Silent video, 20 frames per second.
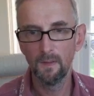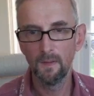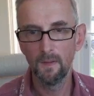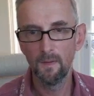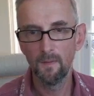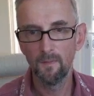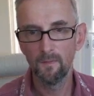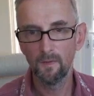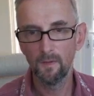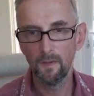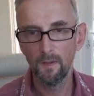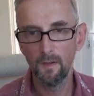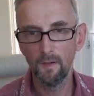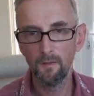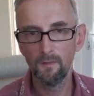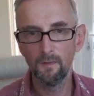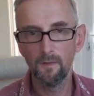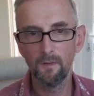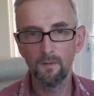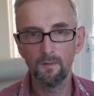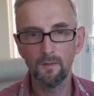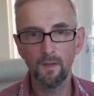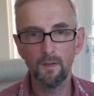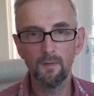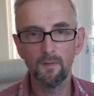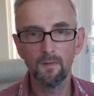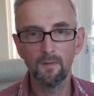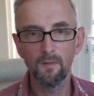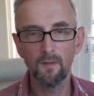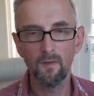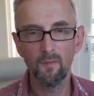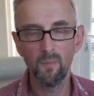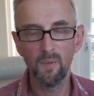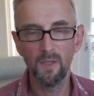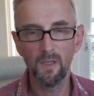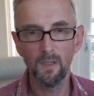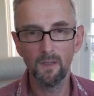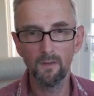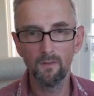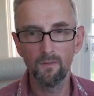So those are the settings I've
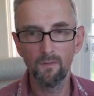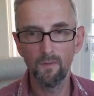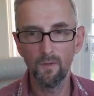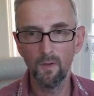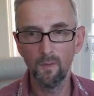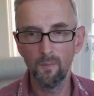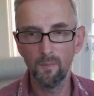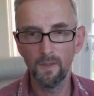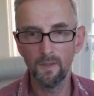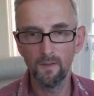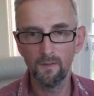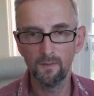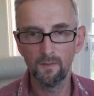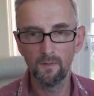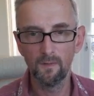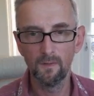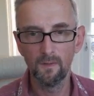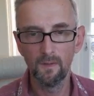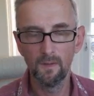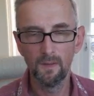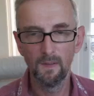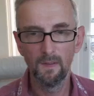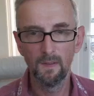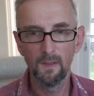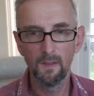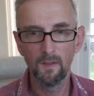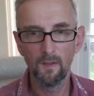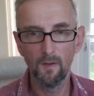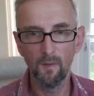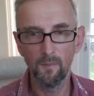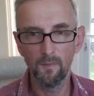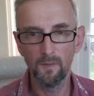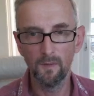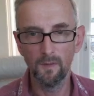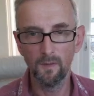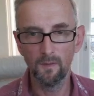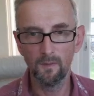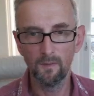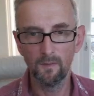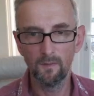picked from this copter
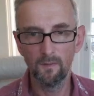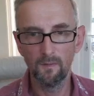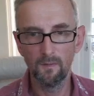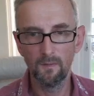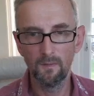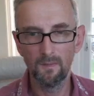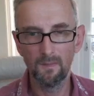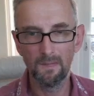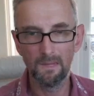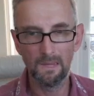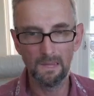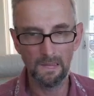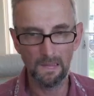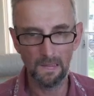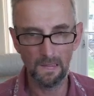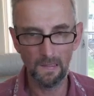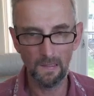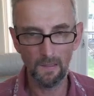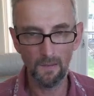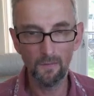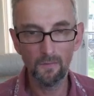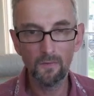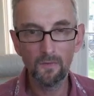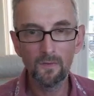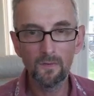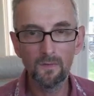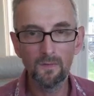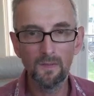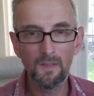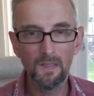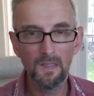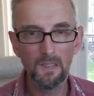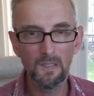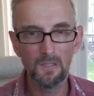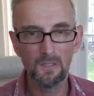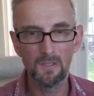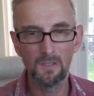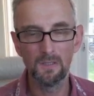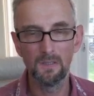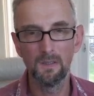that's
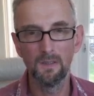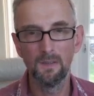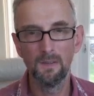close-ish.